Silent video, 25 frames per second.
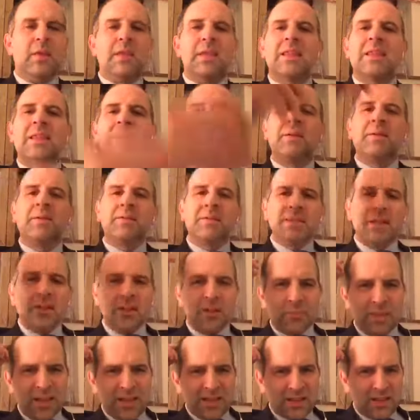There's little
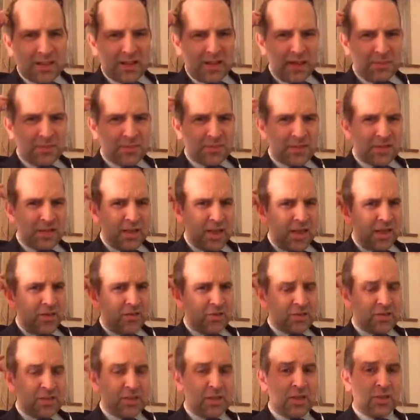metal clips in hair
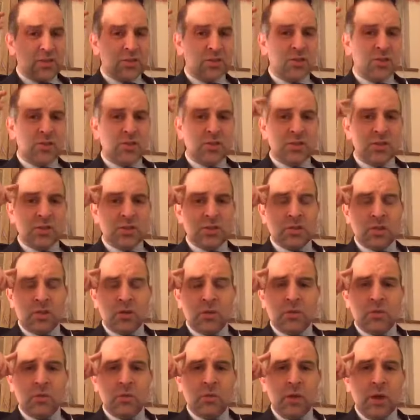extensions, and
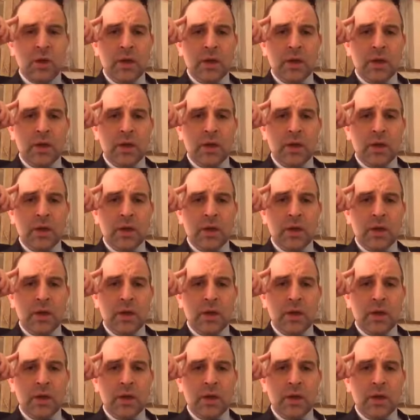so